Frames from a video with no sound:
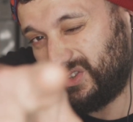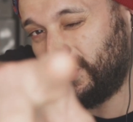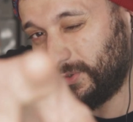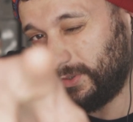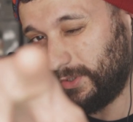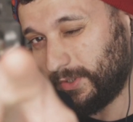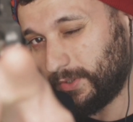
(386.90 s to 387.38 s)

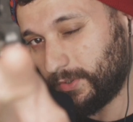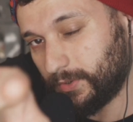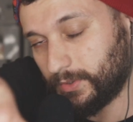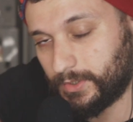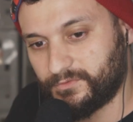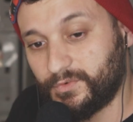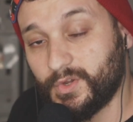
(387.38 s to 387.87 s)
to you.
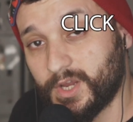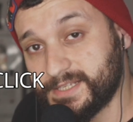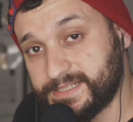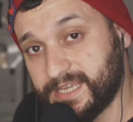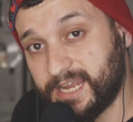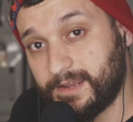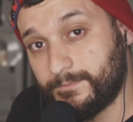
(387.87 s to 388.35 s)
If you are
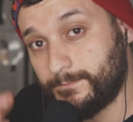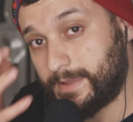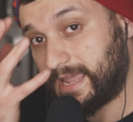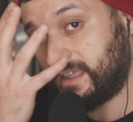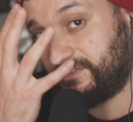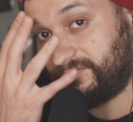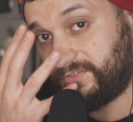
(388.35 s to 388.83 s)
seeing
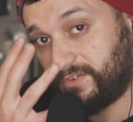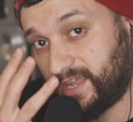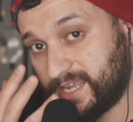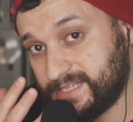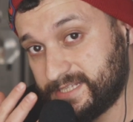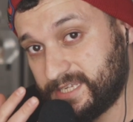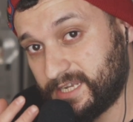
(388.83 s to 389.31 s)
my
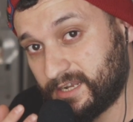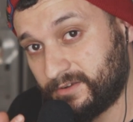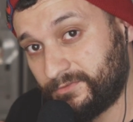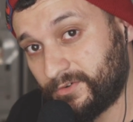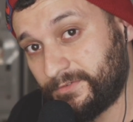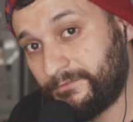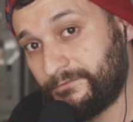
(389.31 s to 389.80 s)
face here
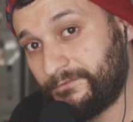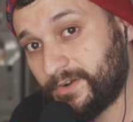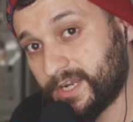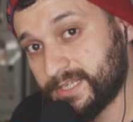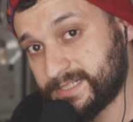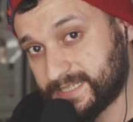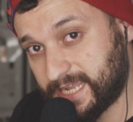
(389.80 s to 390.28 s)
for the
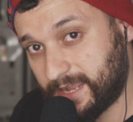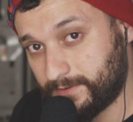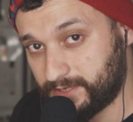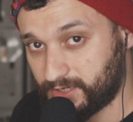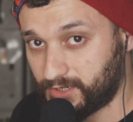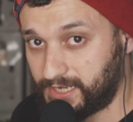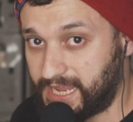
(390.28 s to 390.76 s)
first time
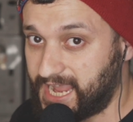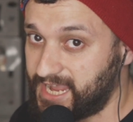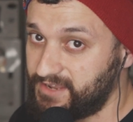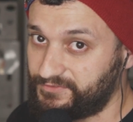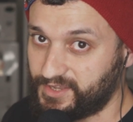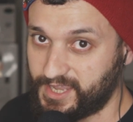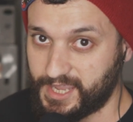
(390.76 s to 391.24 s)
in your
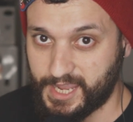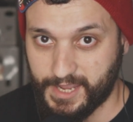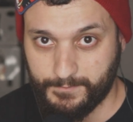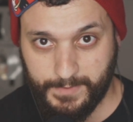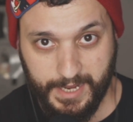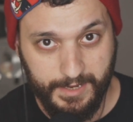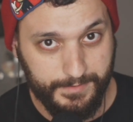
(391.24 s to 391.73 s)
life,
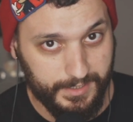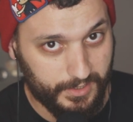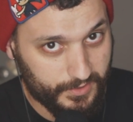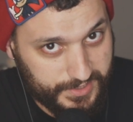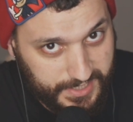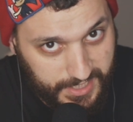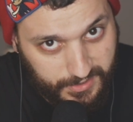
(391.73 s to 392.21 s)
maybe
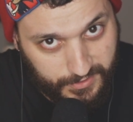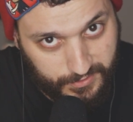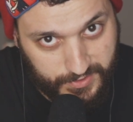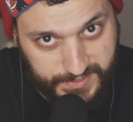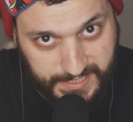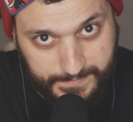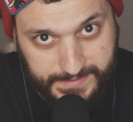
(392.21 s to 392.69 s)
consider
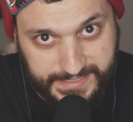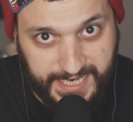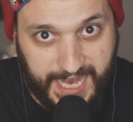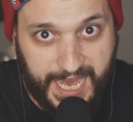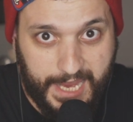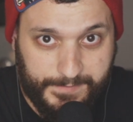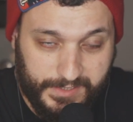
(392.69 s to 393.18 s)
to
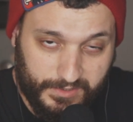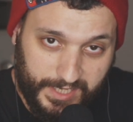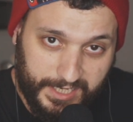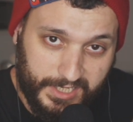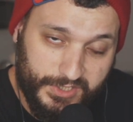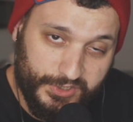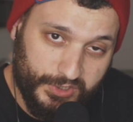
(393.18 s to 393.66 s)
subscribe. So
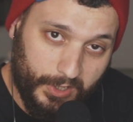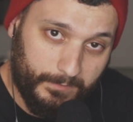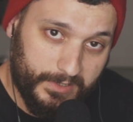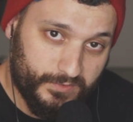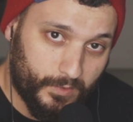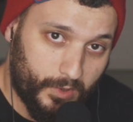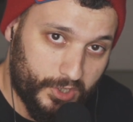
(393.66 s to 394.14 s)
thank you so
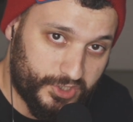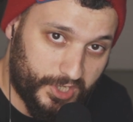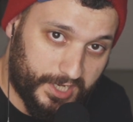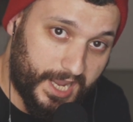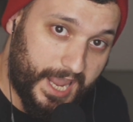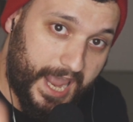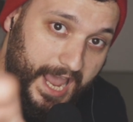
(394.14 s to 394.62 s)
much for
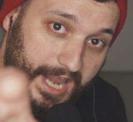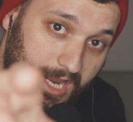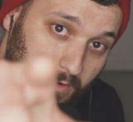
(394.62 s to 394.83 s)
watching and